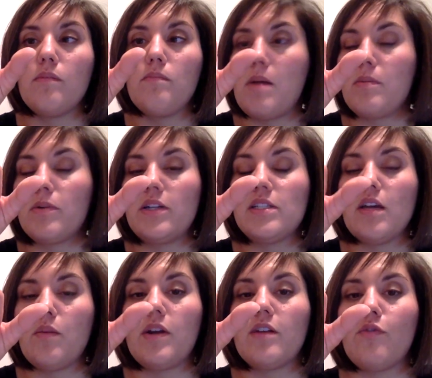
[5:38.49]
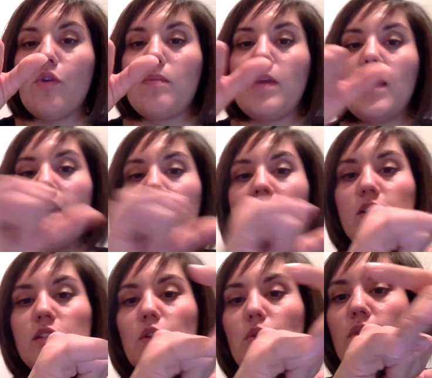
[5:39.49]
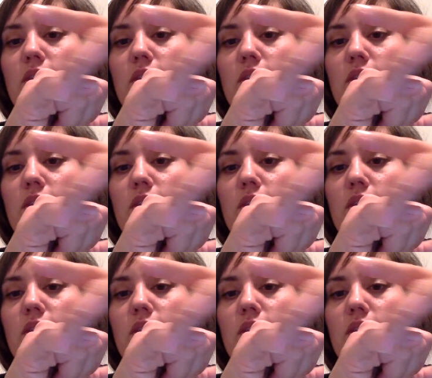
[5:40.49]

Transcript: memories that we are forming. So